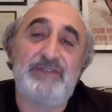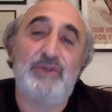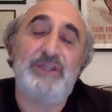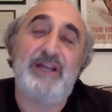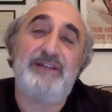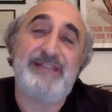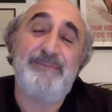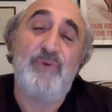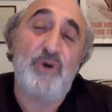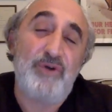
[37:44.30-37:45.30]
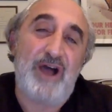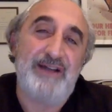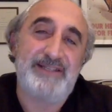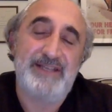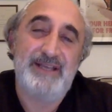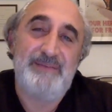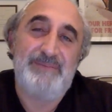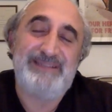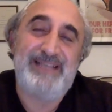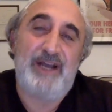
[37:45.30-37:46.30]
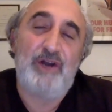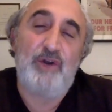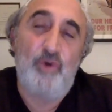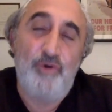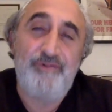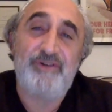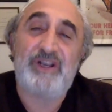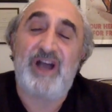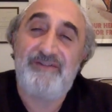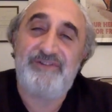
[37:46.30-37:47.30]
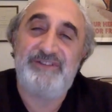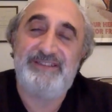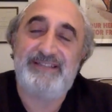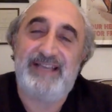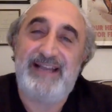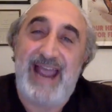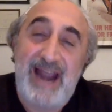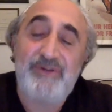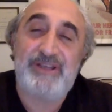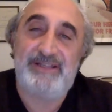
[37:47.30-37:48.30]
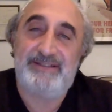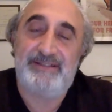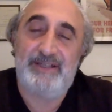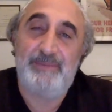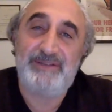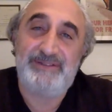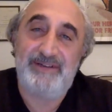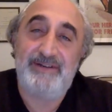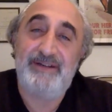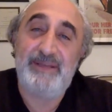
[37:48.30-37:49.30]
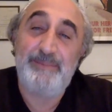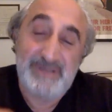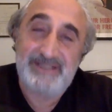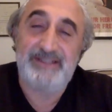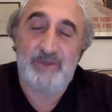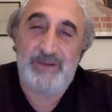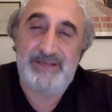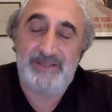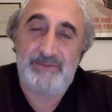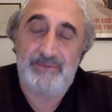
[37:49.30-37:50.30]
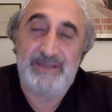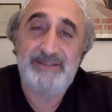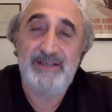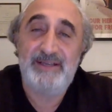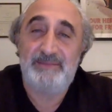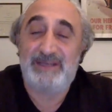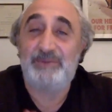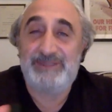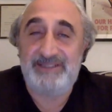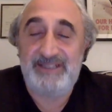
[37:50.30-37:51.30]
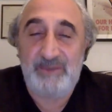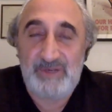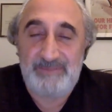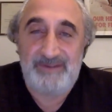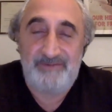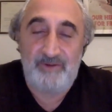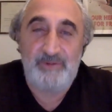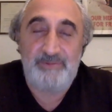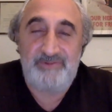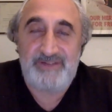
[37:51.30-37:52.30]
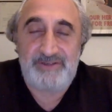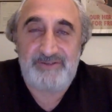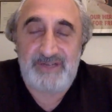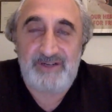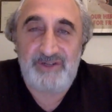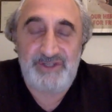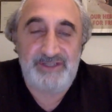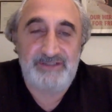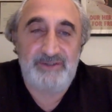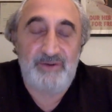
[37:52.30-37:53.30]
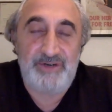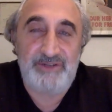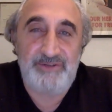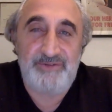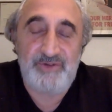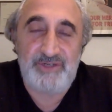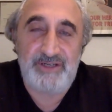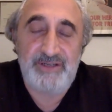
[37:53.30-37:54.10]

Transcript: only are they morons, but they are overconfident and arrogant about their imbecilic ways, right? By the way, Dunning was my former professor of psychology at Cornell University.